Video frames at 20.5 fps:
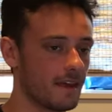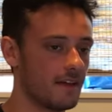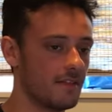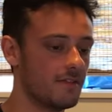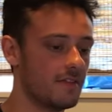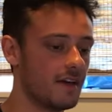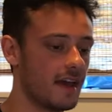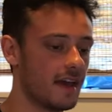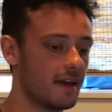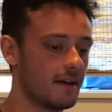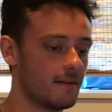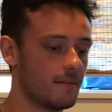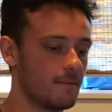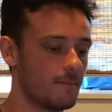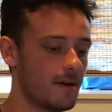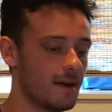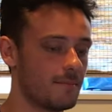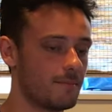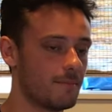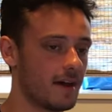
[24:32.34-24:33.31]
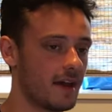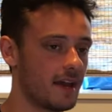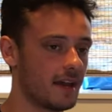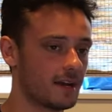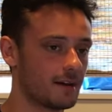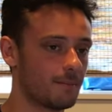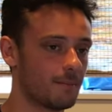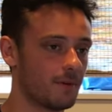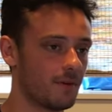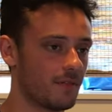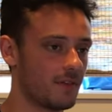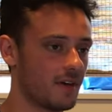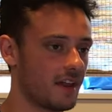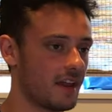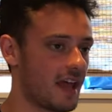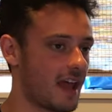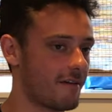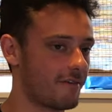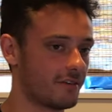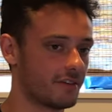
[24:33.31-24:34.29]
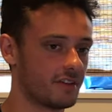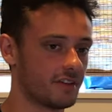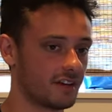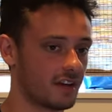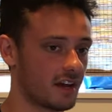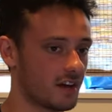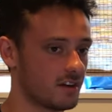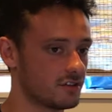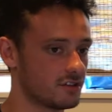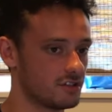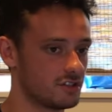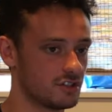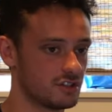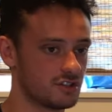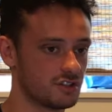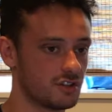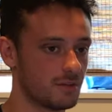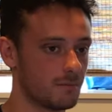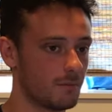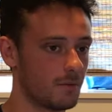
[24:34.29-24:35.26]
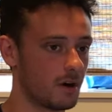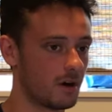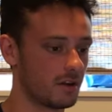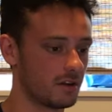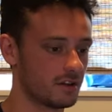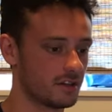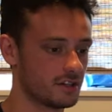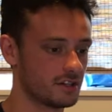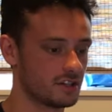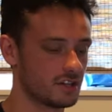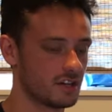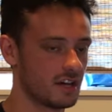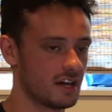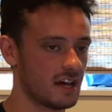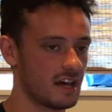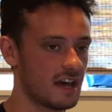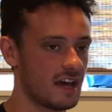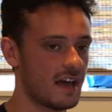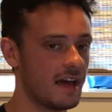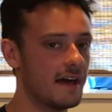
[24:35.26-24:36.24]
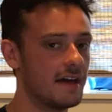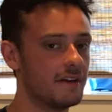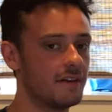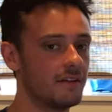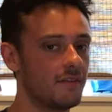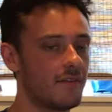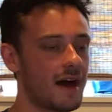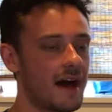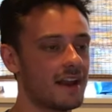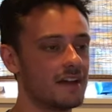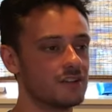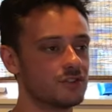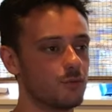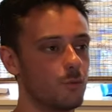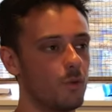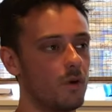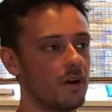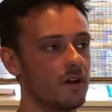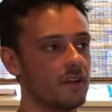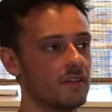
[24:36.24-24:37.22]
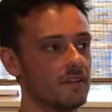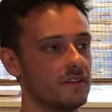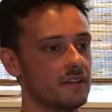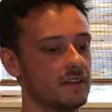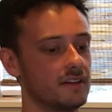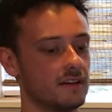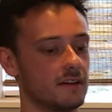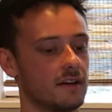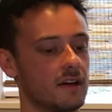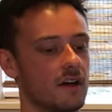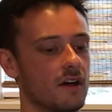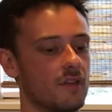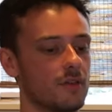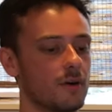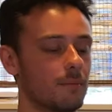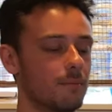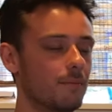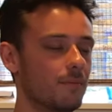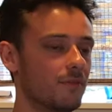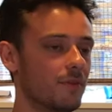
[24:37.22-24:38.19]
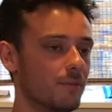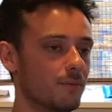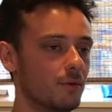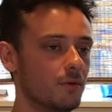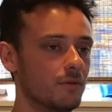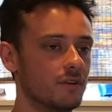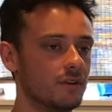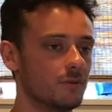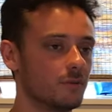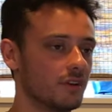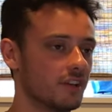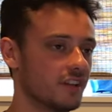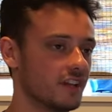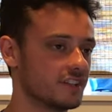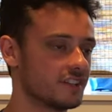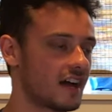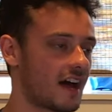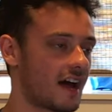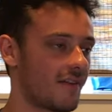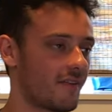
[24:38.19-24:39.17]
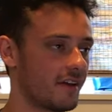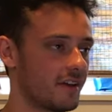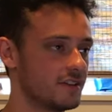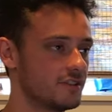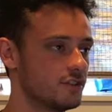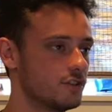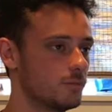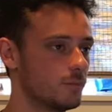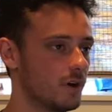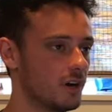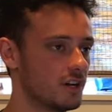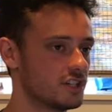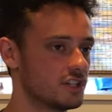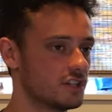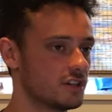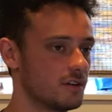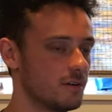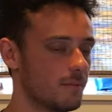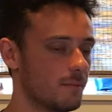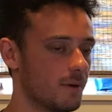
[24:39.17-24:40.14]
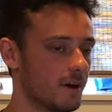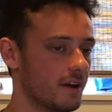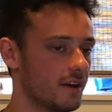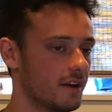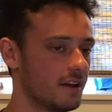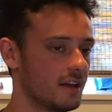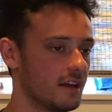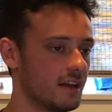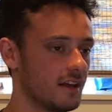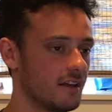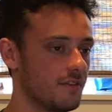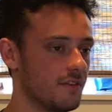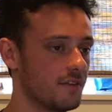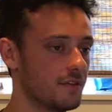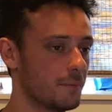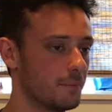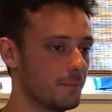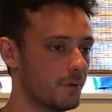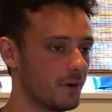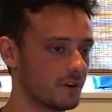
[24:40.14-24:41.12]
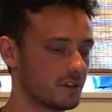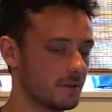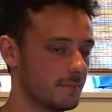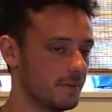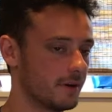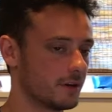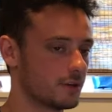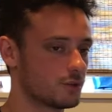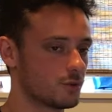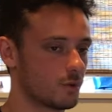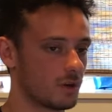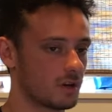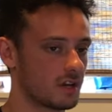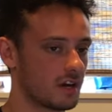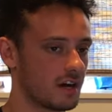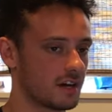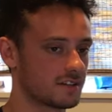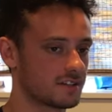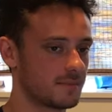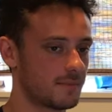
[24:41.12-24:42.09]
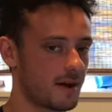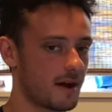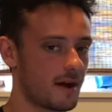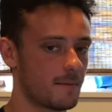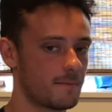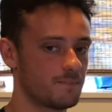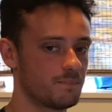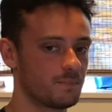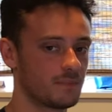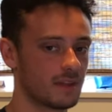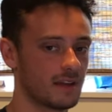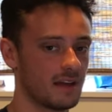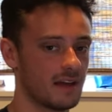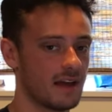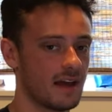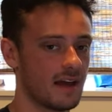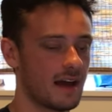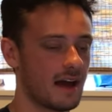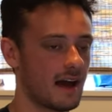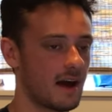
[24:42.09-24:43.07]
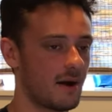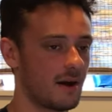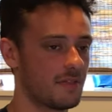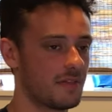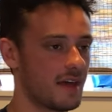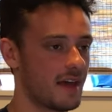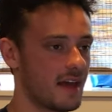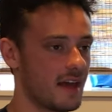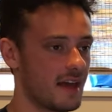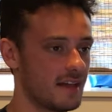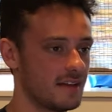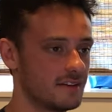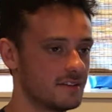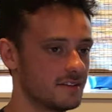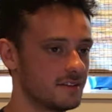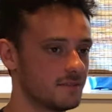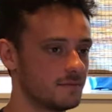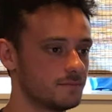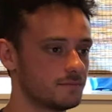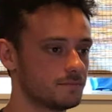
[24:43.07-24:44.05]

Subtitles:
they made bank, but then everything else just demolished. And that is one of the movie really doesn't highlight it too much, but in the book, The Big Short talks about how at the end